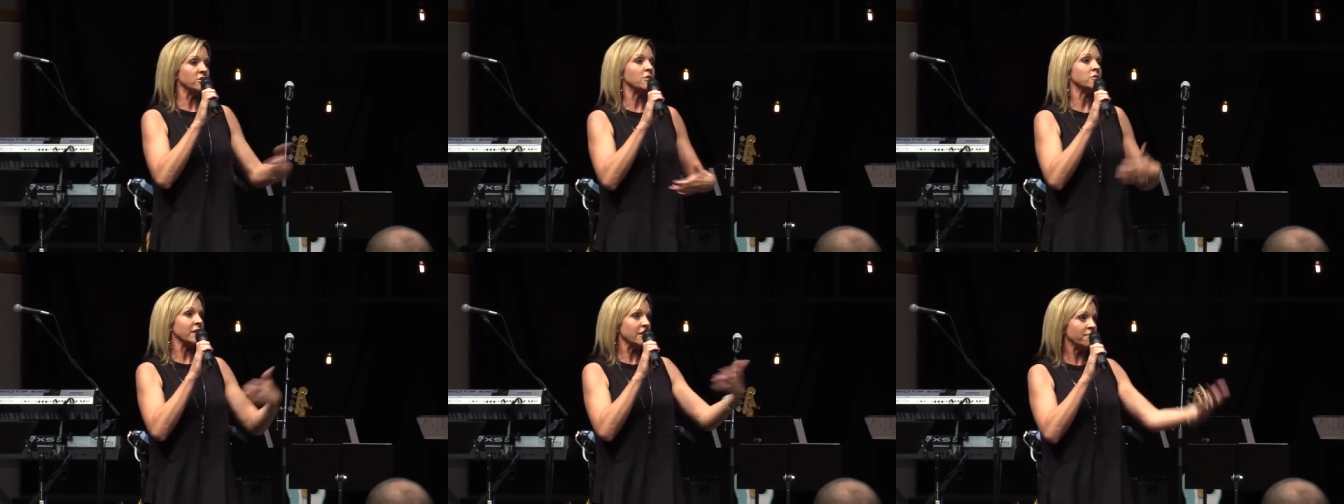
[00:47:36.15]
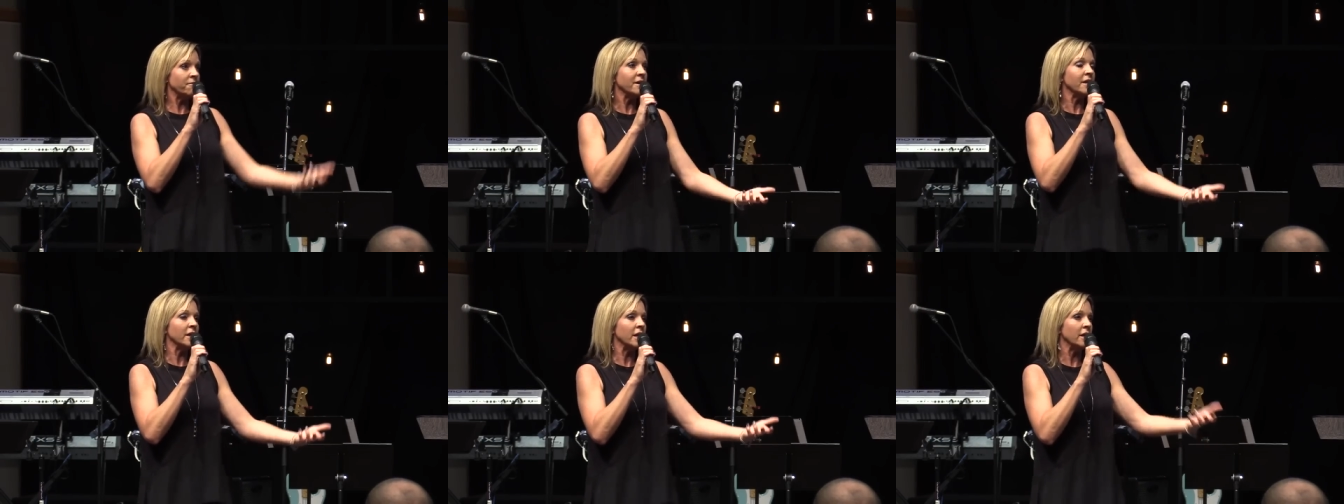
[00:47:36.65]
You don't get
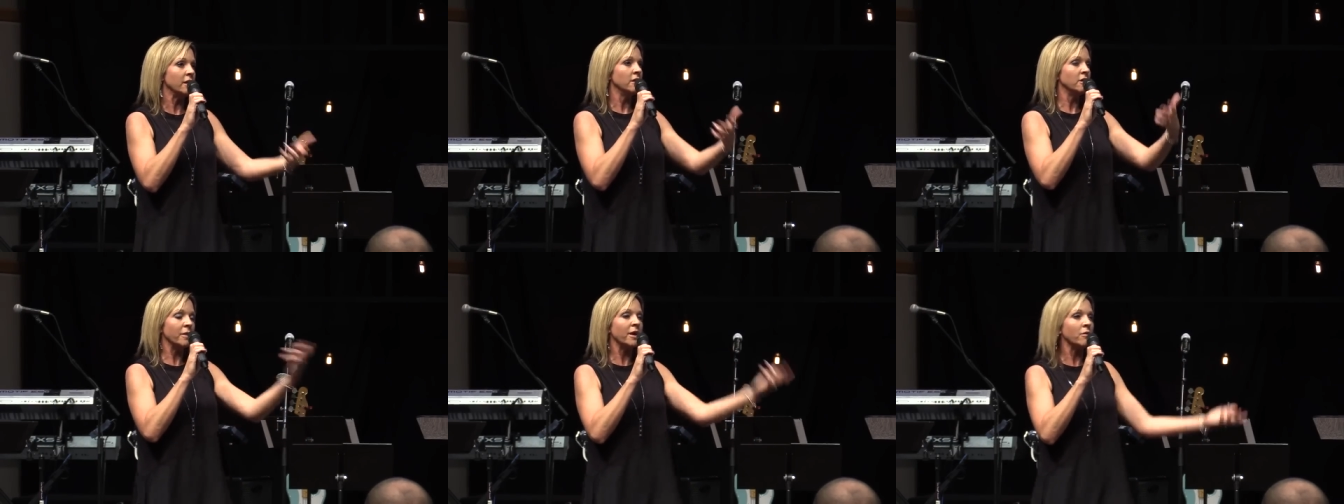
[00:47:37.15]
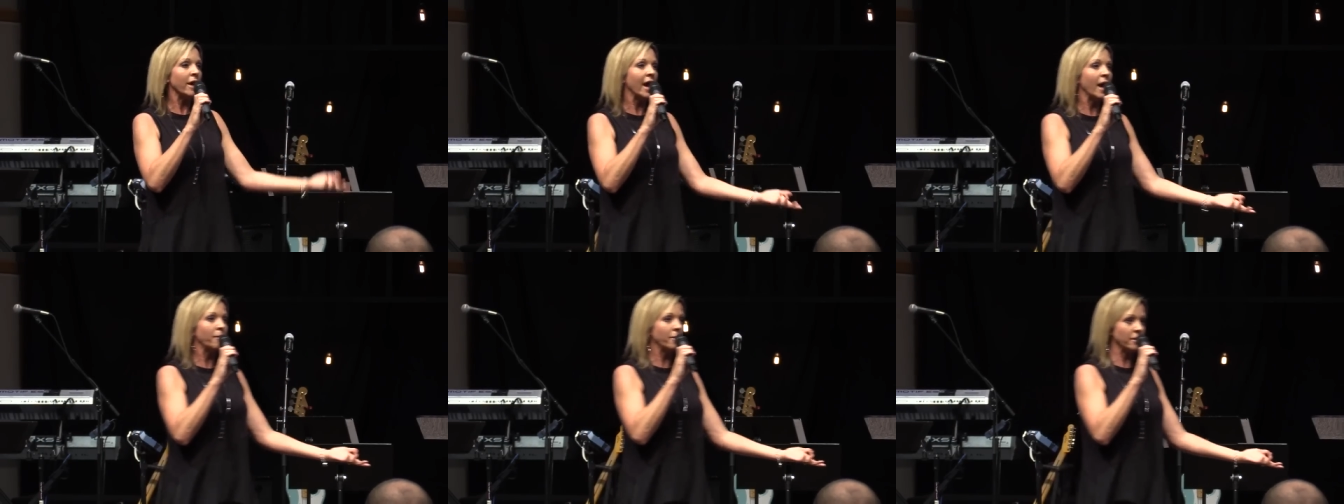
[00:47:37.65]
offended no matter what
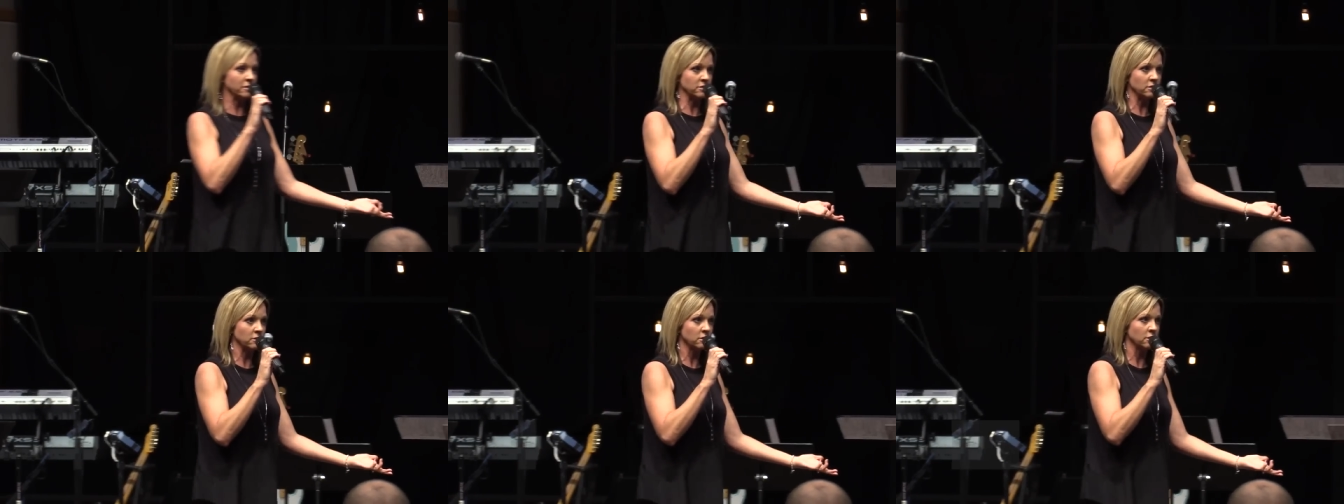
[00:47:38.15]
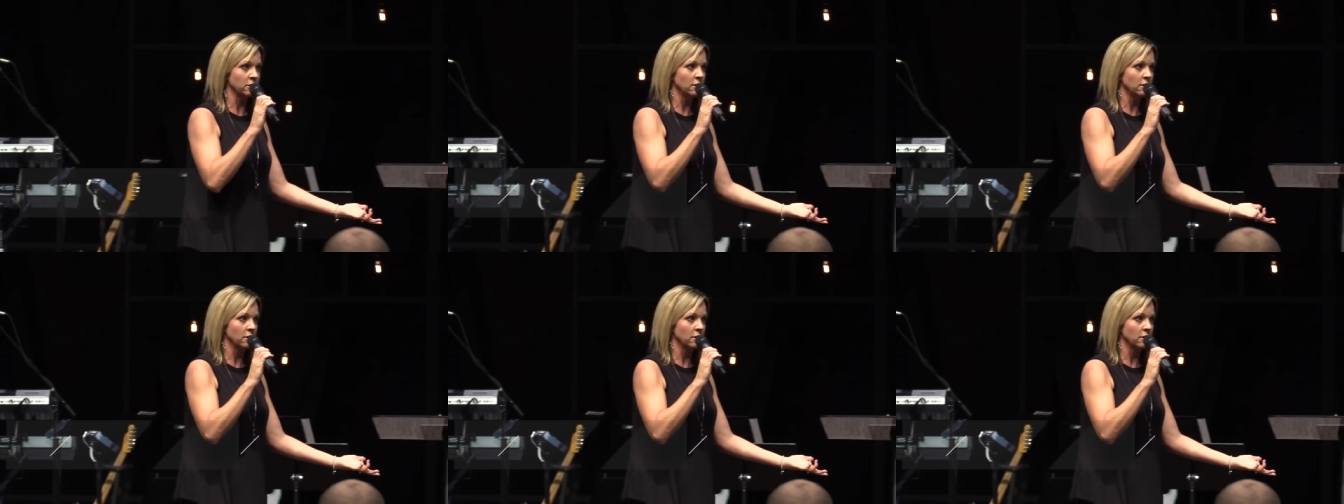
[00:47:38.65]
happens.